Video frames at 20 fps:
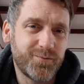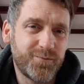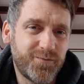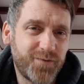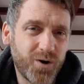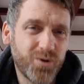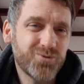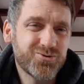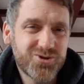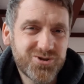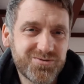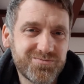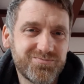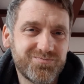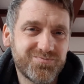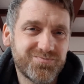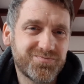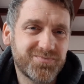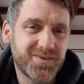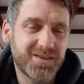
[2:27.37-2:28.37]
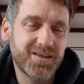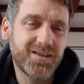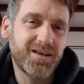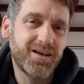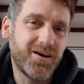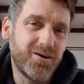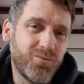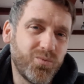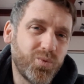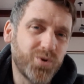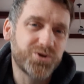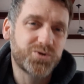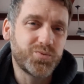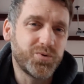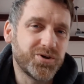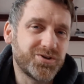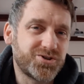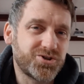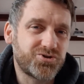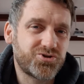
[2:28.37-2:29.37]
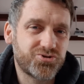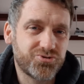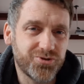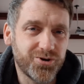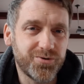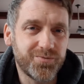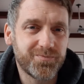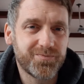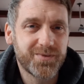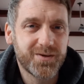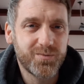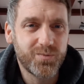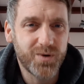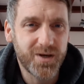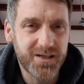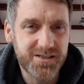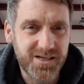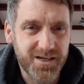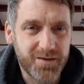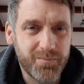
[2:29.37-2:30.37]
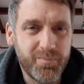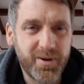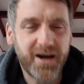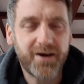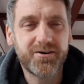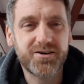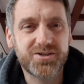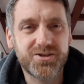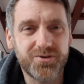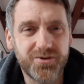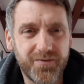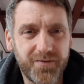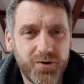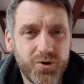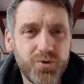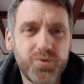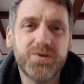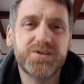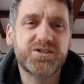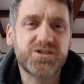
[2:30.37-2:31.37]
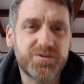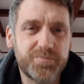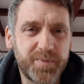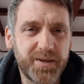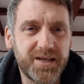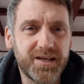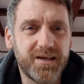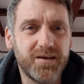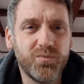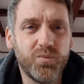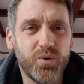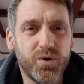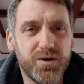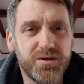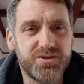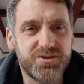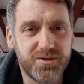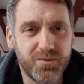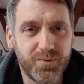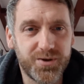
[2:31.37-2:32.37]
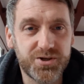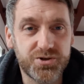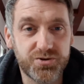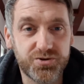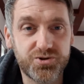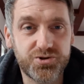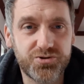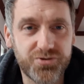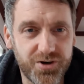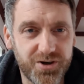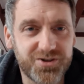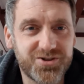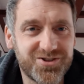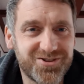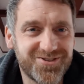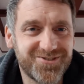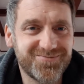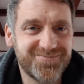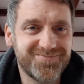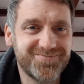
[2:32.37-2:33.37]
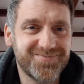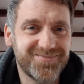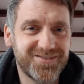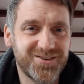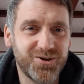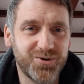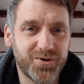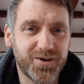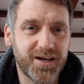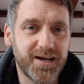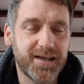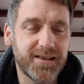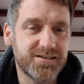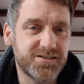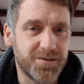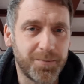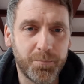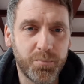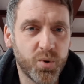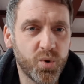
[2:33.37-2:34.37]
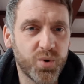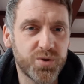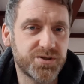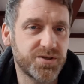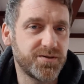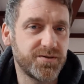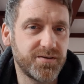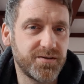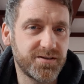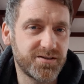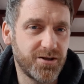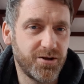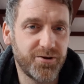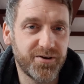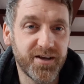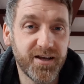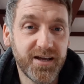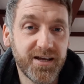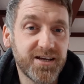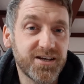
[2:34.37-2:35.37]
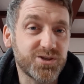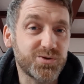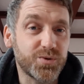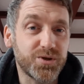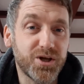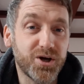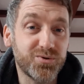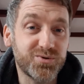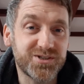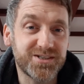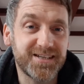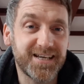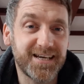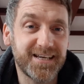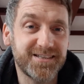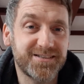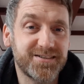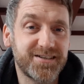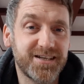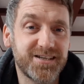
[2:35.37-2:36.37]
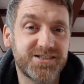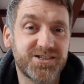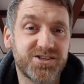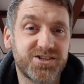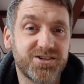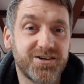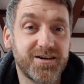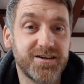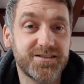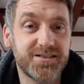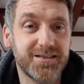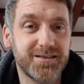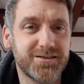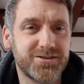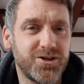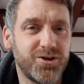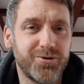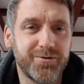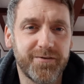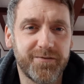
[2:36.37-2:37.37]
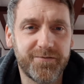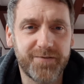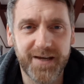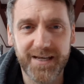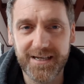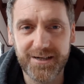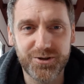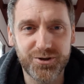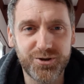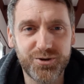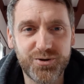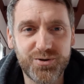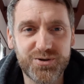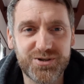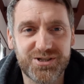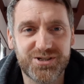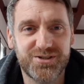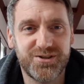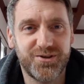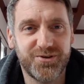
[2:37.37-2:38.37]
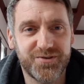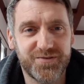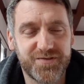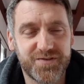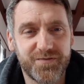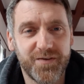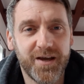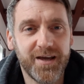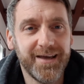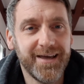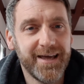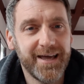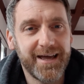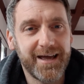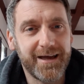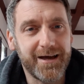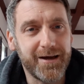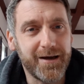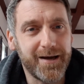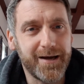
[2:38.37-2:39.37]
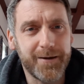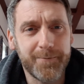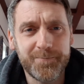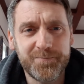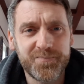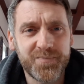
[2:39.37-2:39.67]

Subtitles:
false and which words are true. It's a comparison of who is speaking words that we should trust. Okay, it's important. There's a lot, as we know today, in today's society, there's a lot of fake news, there's a lot of